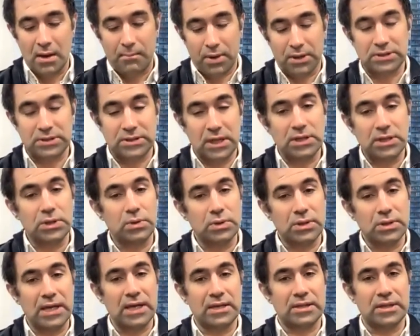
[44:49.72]
But the
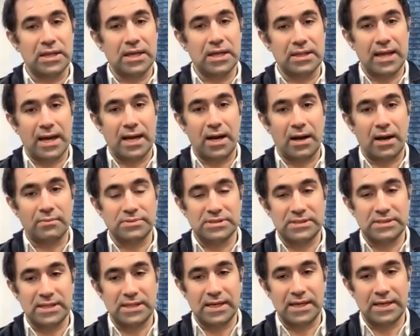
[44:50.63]
unique thing that I'm
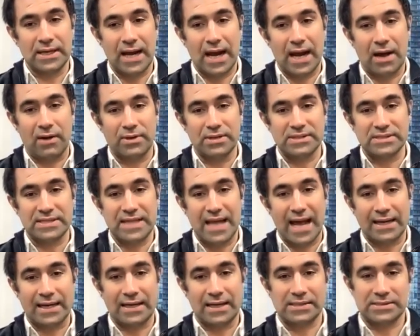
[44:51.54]
seeing now is
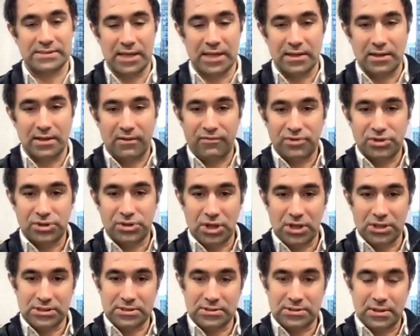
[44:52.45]
that instead of
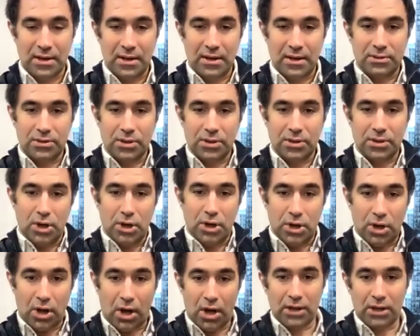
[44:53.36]
just
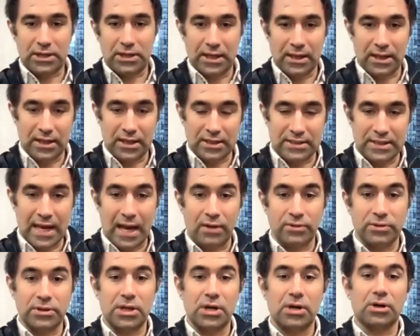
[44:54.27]
locking it
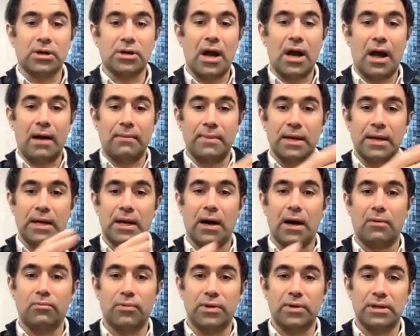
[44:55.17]
down, they are coming
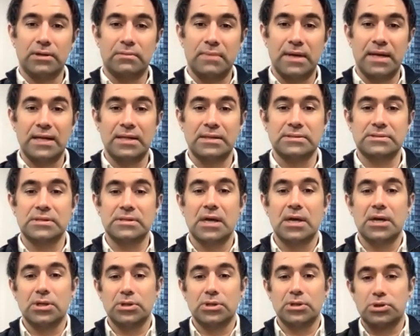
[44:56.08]
up with means
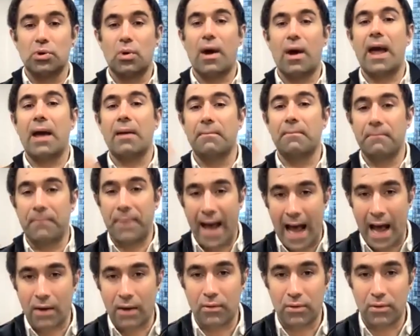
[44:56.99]
to
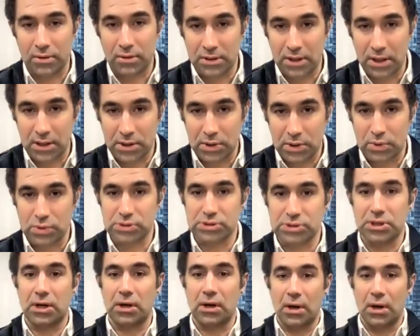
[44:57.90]
empower the
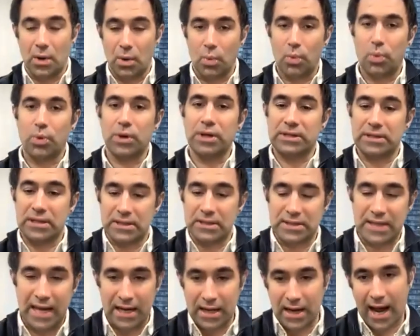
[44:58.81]
user with the
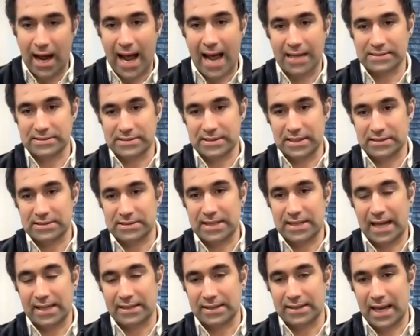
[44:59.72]
data assets
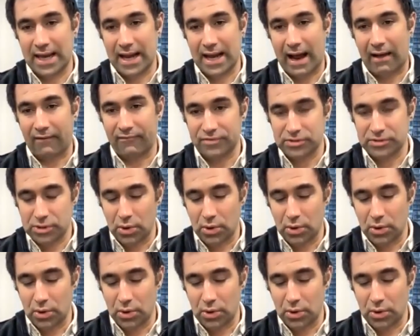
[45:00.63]
that they have.